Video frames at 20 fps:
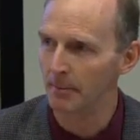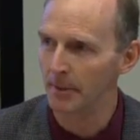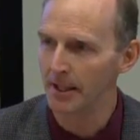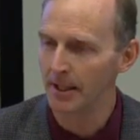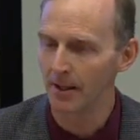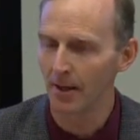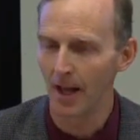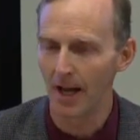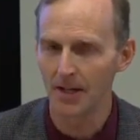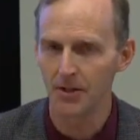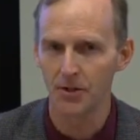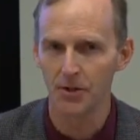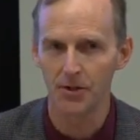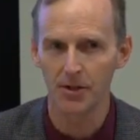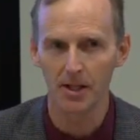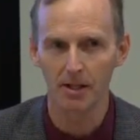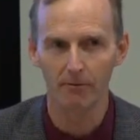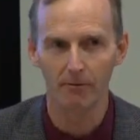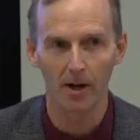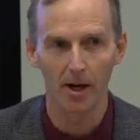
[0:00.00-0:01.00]
in
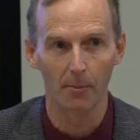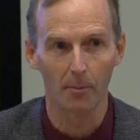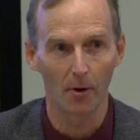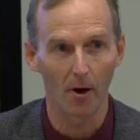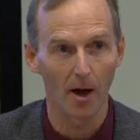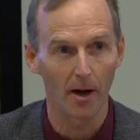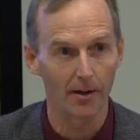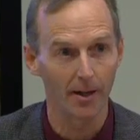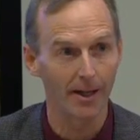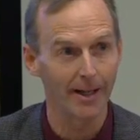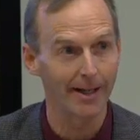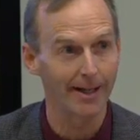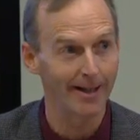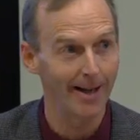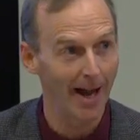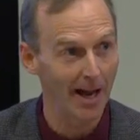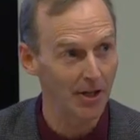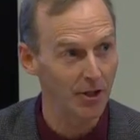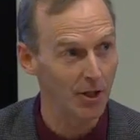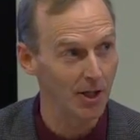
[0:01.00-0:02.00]
licensing very broadly and
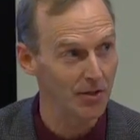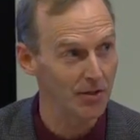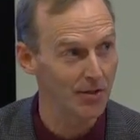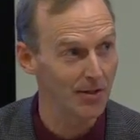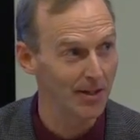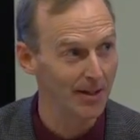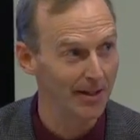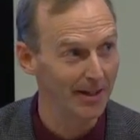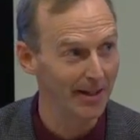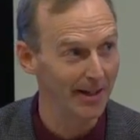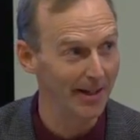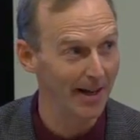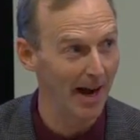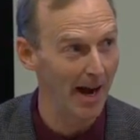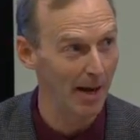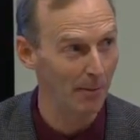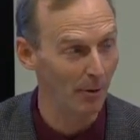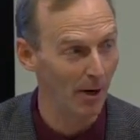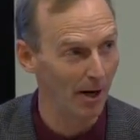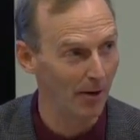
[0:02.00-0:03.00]
not just in
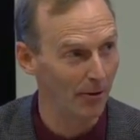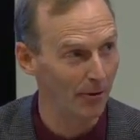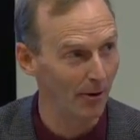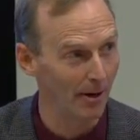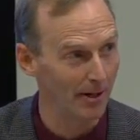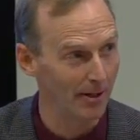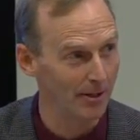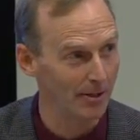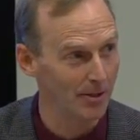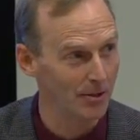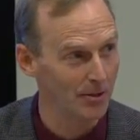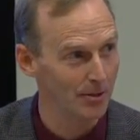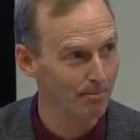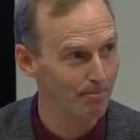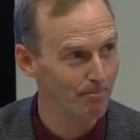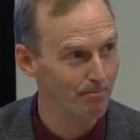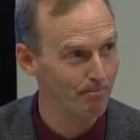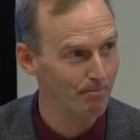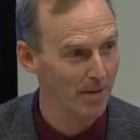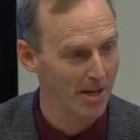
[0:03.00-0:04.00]
eyebrow threaders.
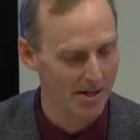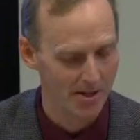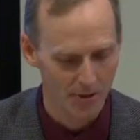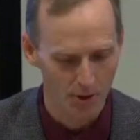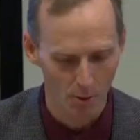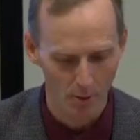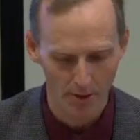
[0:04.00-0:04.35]
So